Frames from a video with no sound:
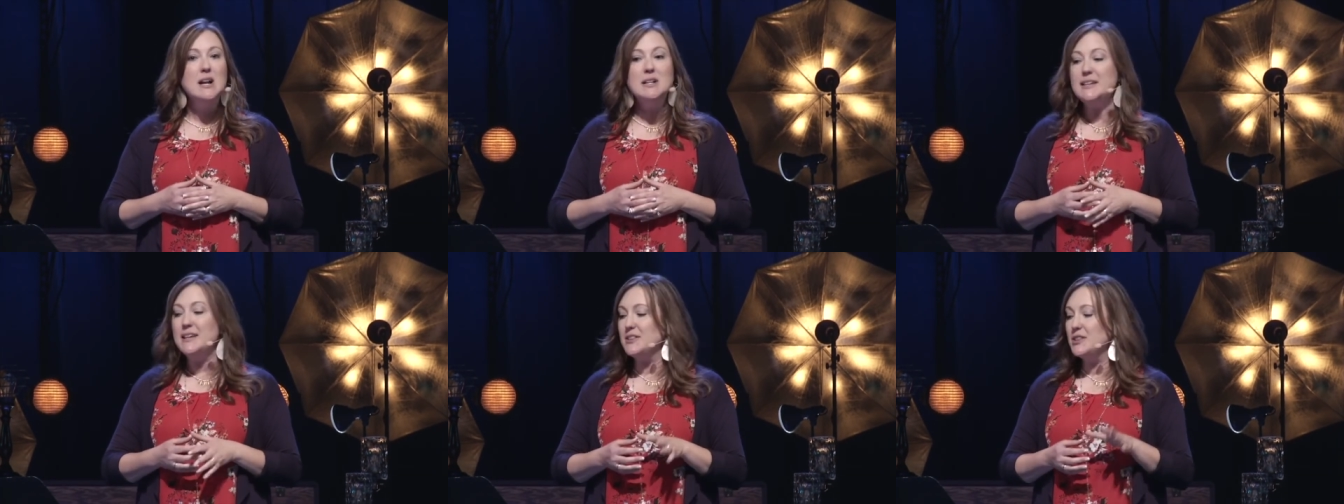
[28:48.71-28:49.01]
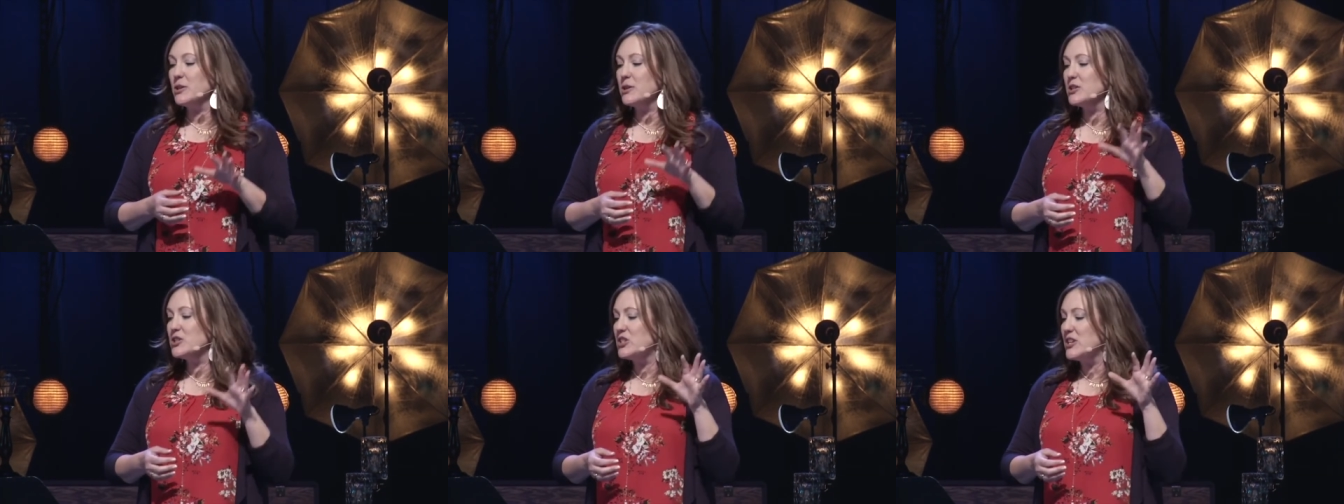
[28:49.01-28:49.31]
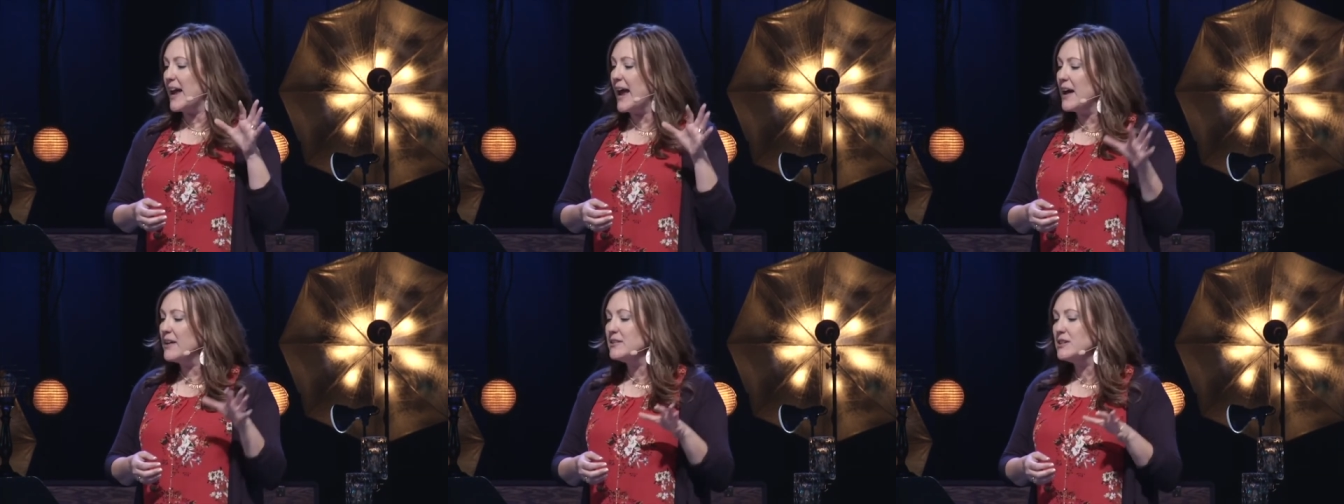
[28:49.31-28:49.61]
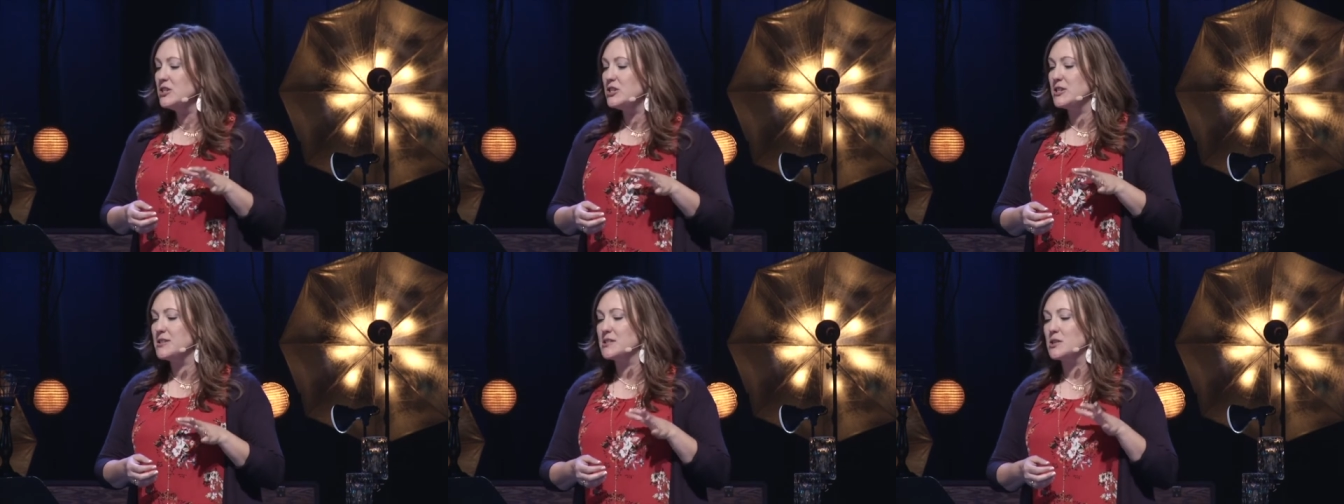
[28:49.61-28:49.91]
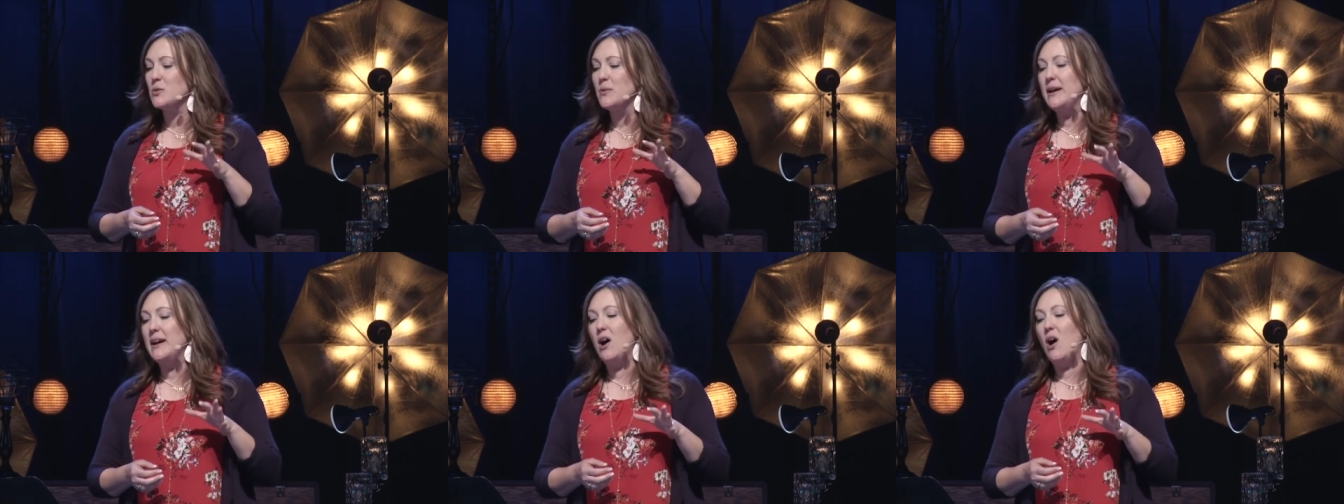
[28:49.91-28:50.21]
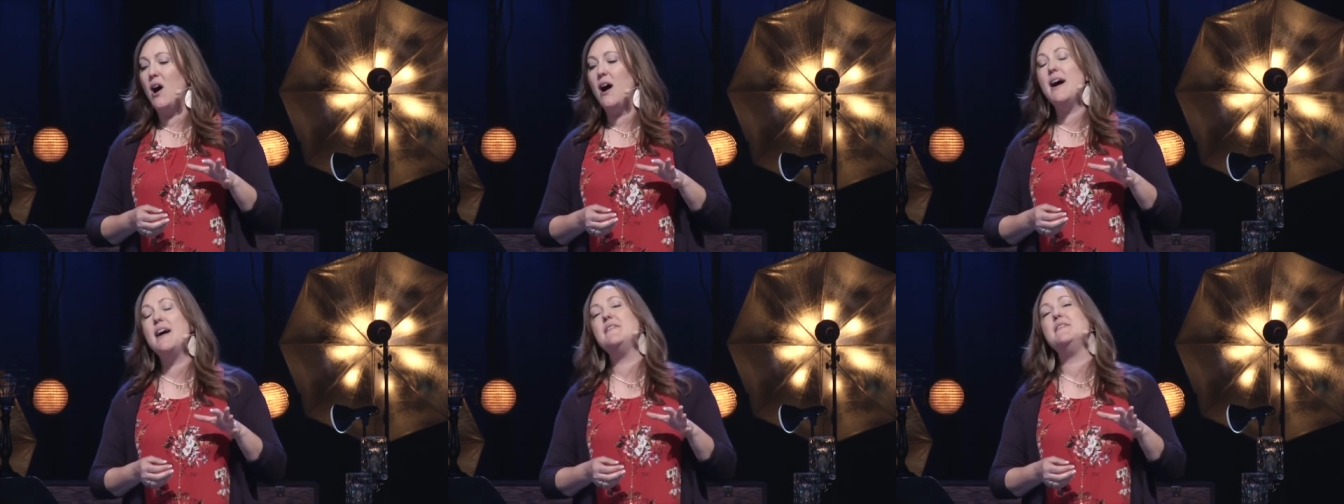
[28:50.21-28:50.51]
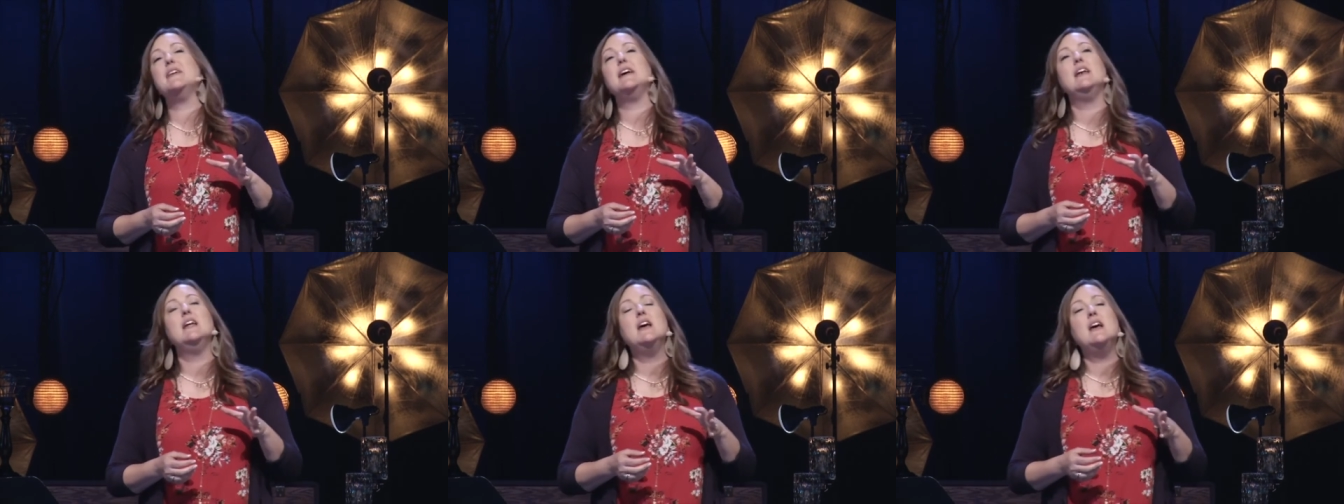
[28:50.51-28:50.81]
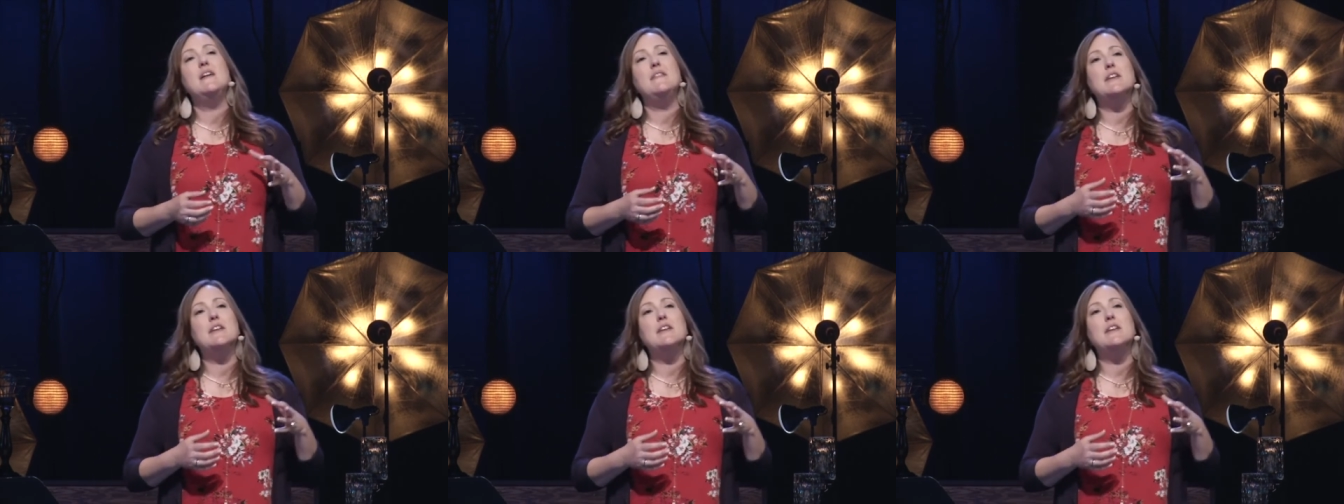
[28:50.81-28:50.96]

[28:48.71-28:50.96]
Like there are challenges going on that,